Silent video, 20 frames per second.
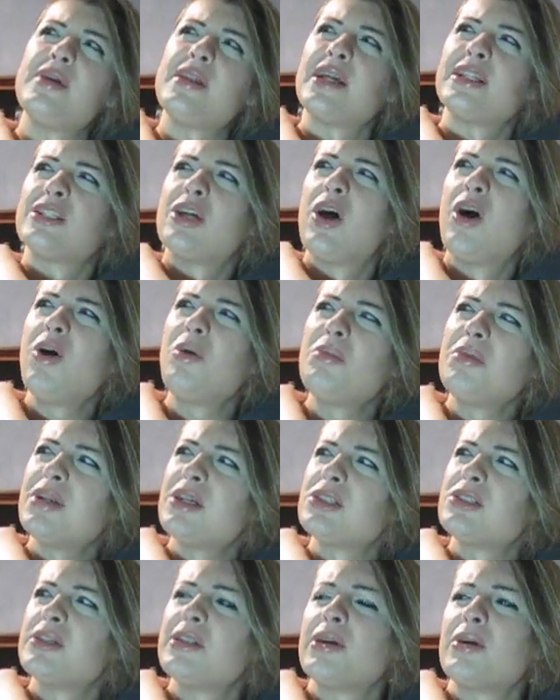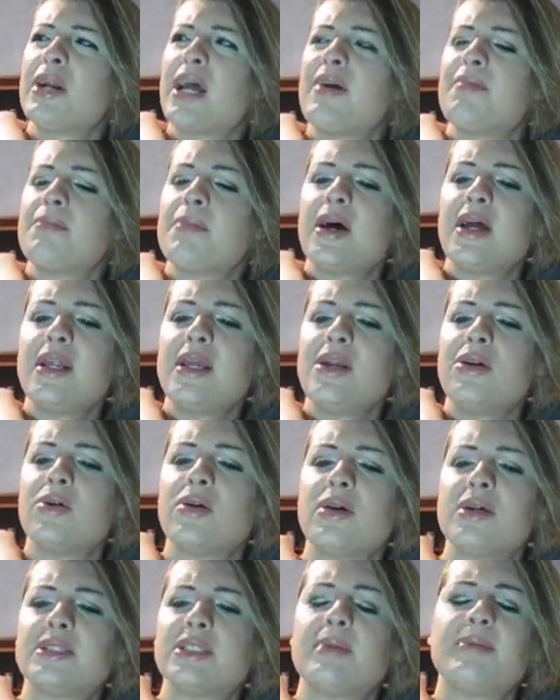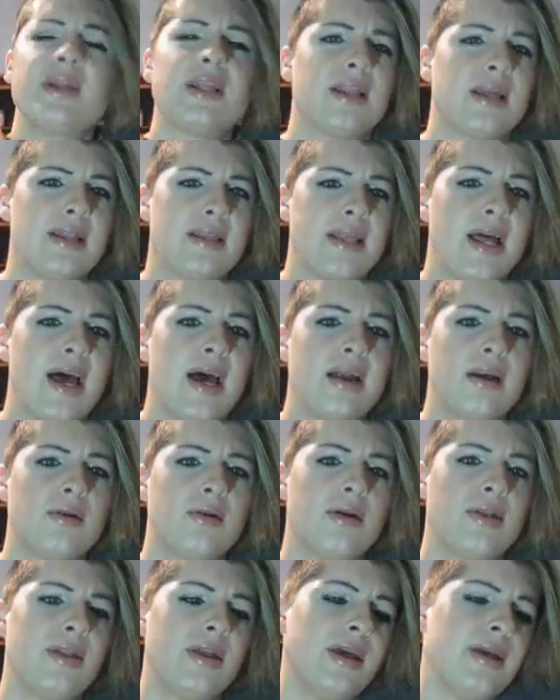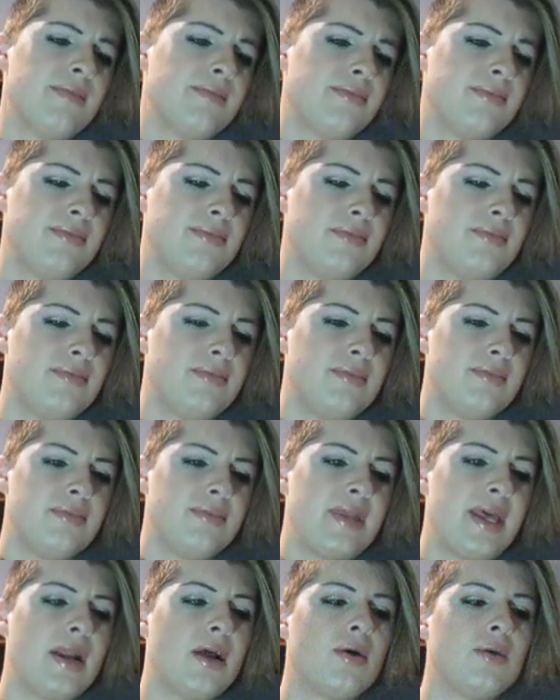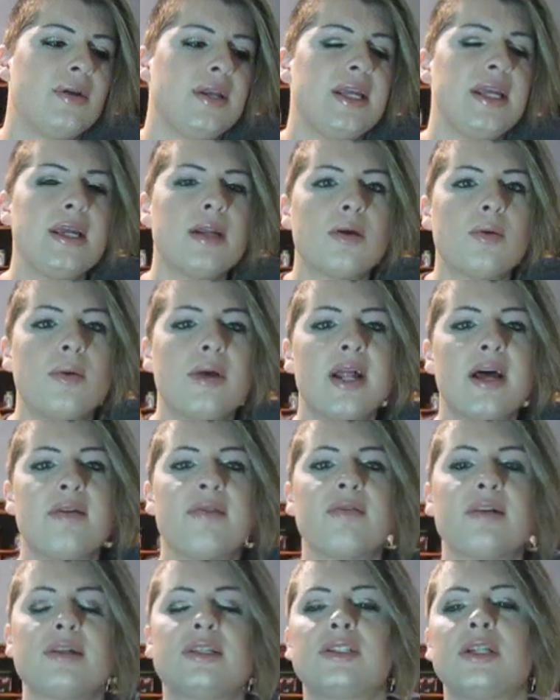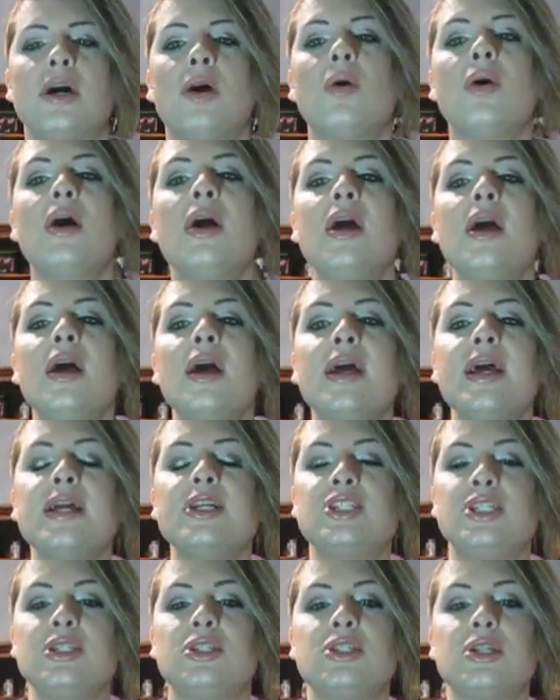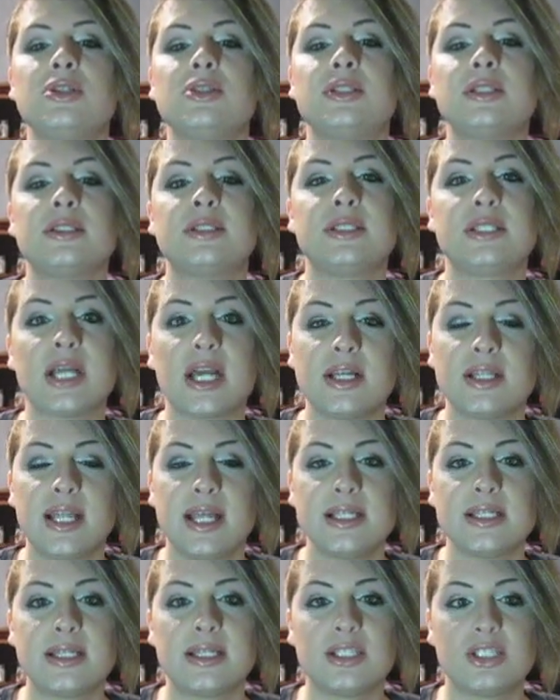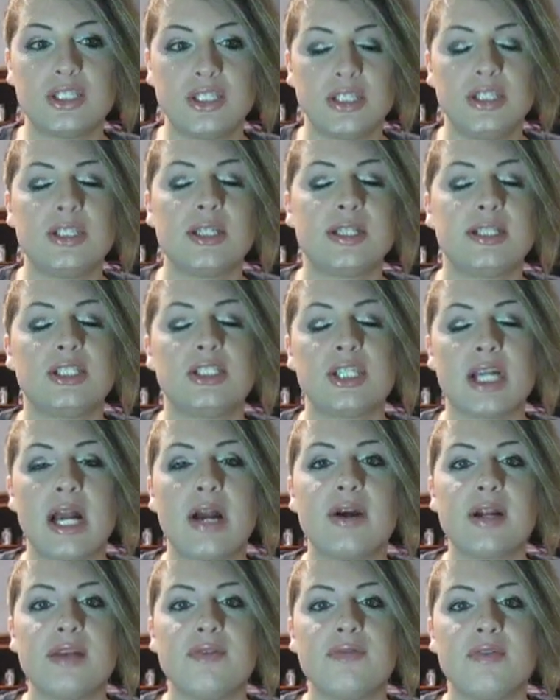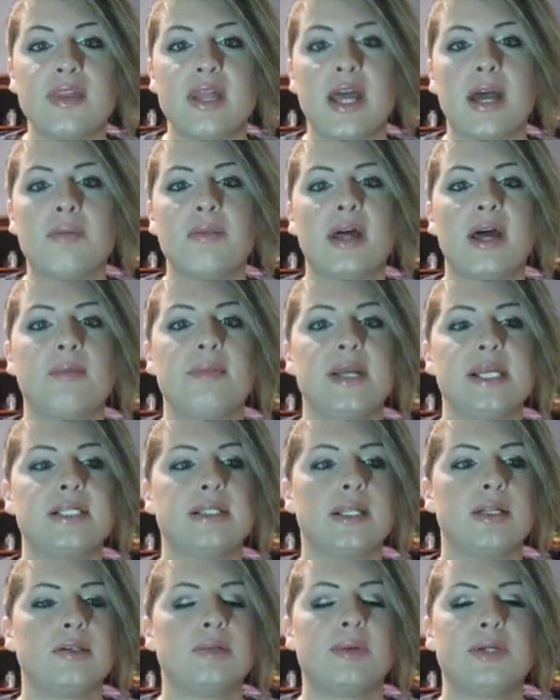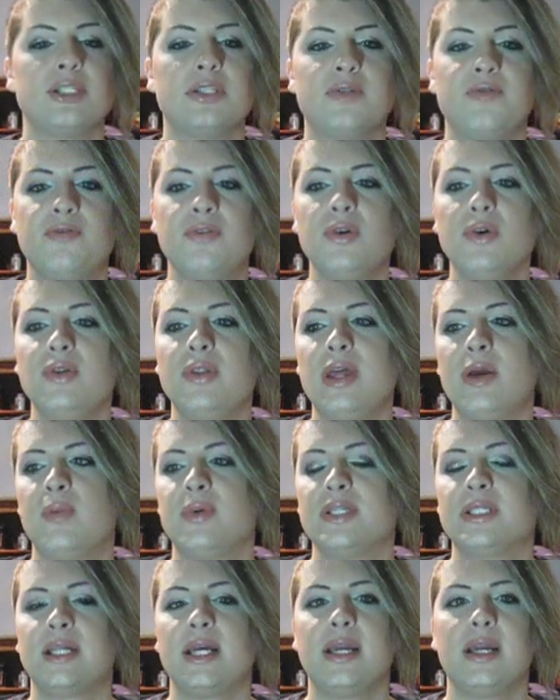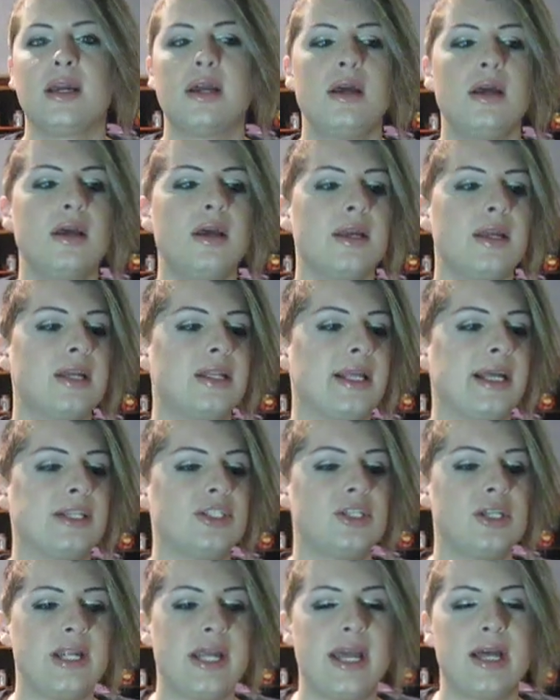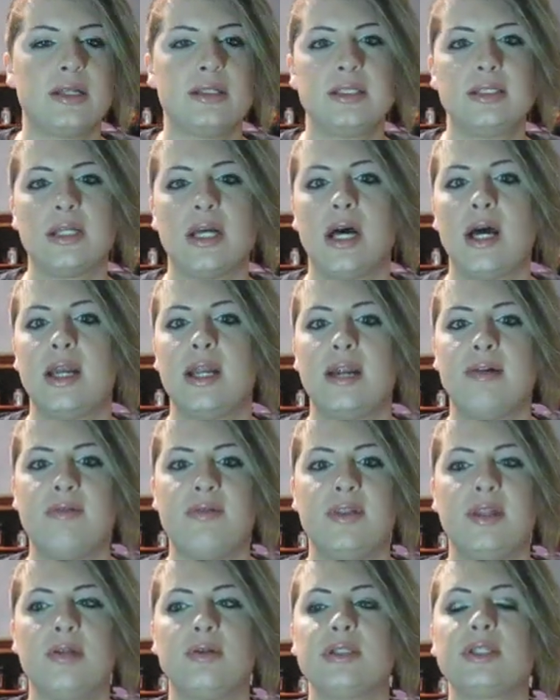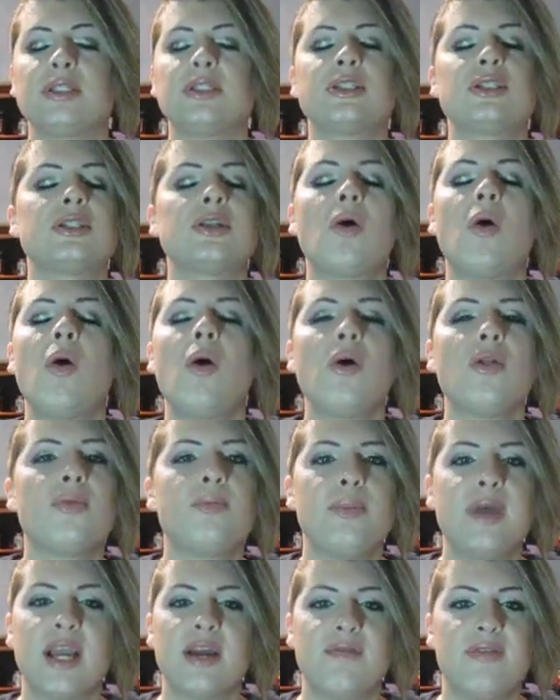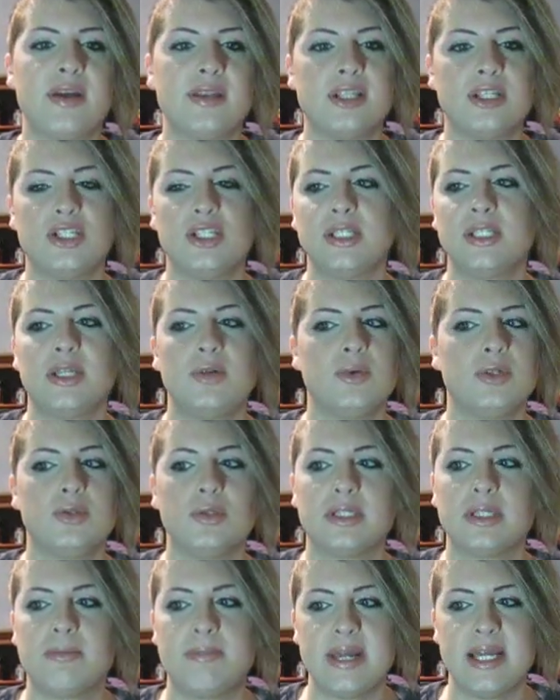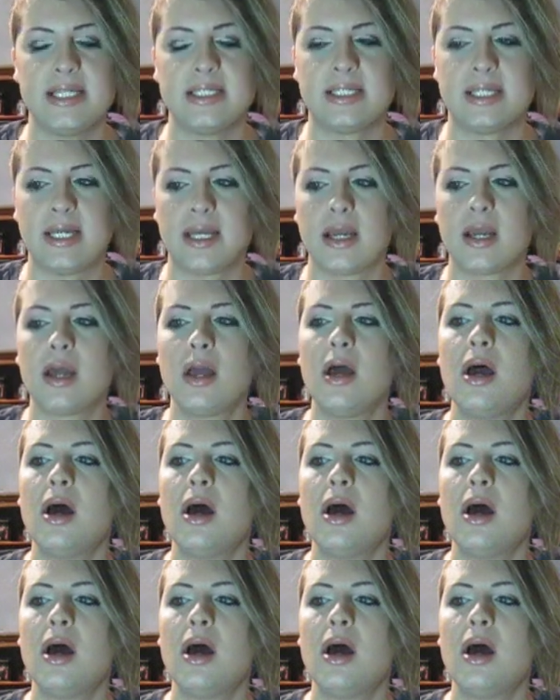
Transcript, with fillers: that's homeless or they don't have money or something like that or they they don't eat or whatever. So she just this they did this she did this charity for them that basically there was a bunch of food. There was like you get your nails done and everything. There was this just whole big event that she did, which was amazing.